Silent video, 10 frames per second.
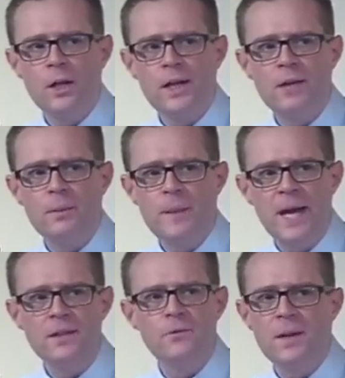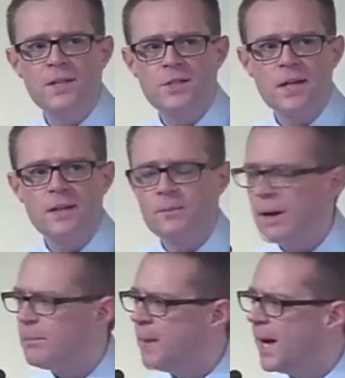And I repent of my sin, and
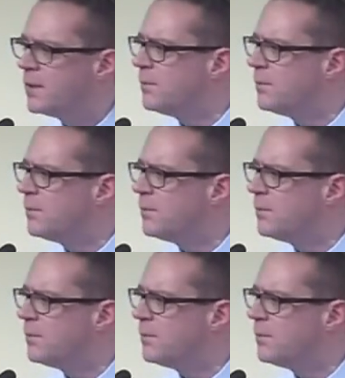I repent